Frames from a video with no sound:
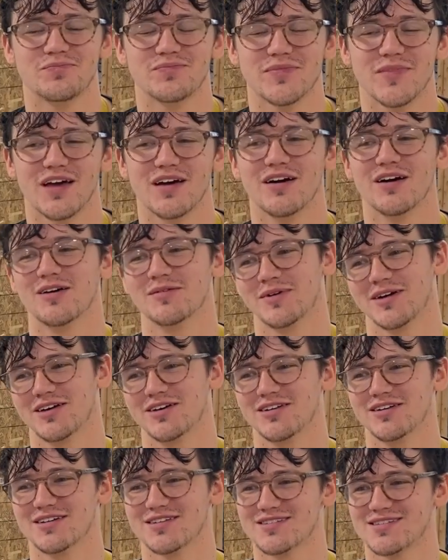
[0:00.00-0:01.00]
Oh, my
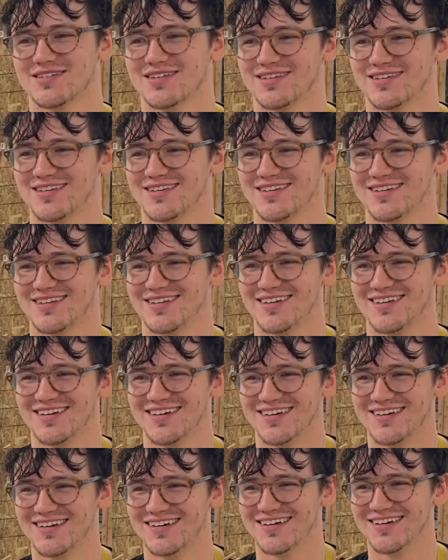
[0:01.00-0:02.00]
goodness.
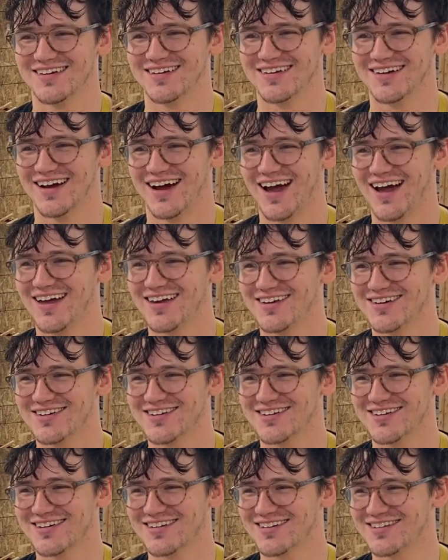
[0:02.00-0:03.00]
I
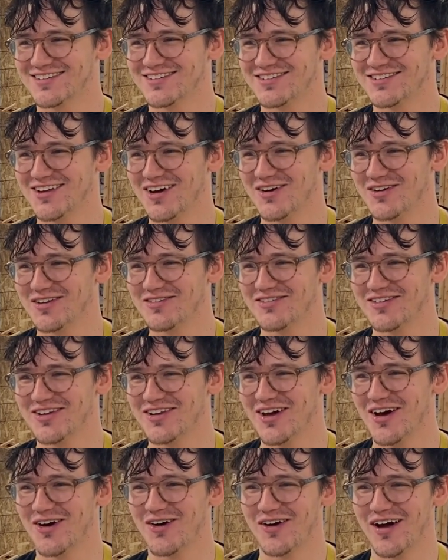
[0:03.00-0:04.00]
don't even
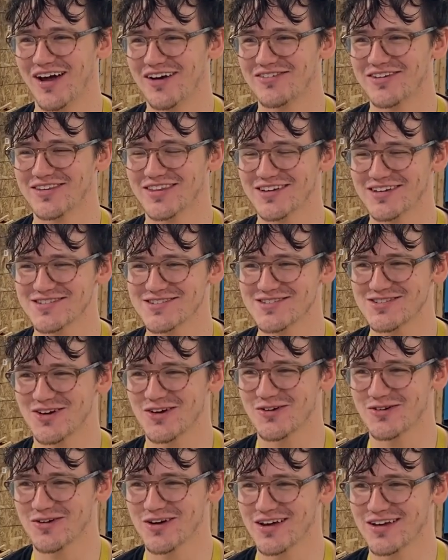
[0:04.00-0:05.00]
know. Everything is so
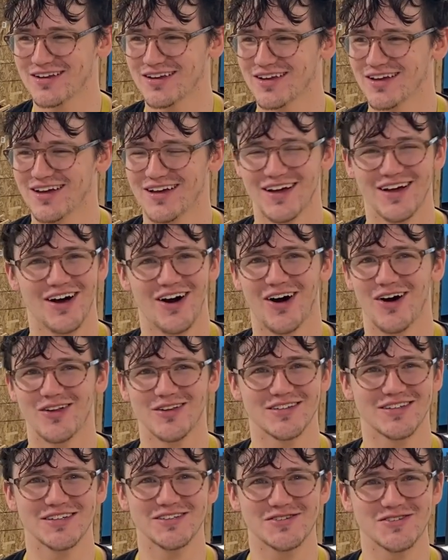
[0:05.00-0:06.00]
great. All
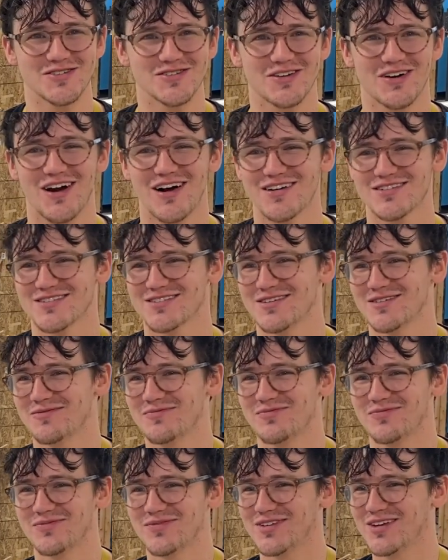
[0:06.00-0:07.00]
the teachers are
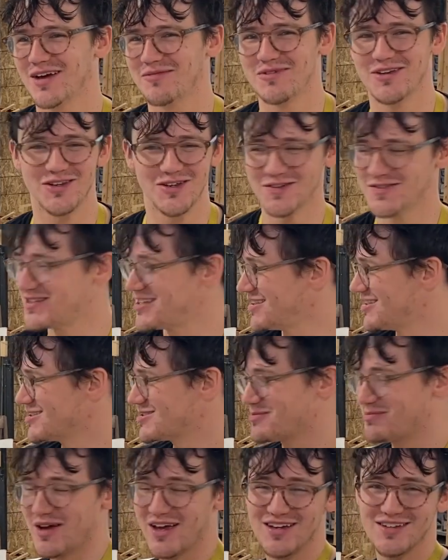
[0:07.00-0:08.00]
awesome. I mean, you've seen the
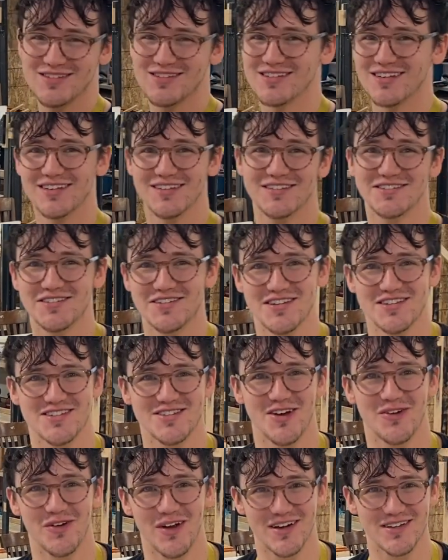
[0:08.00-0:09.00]
space. It's just
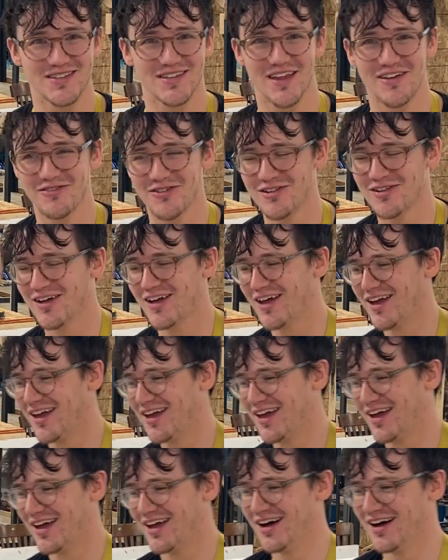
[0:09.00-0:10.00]
so next level.
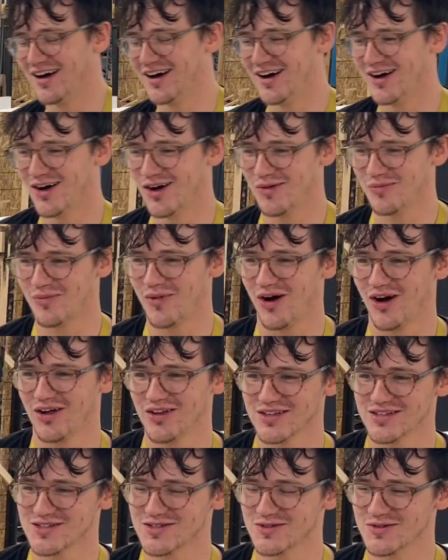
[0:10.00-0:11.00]
All
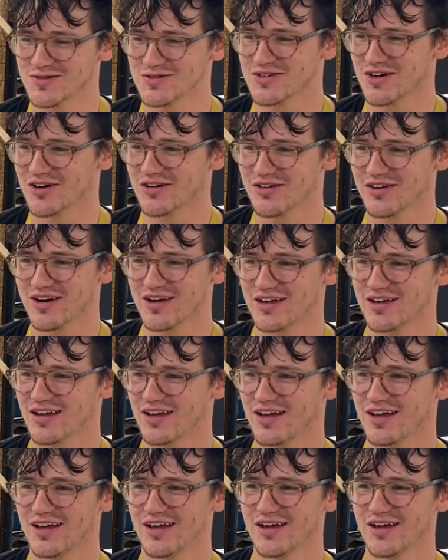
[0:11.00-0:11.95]
the students are great.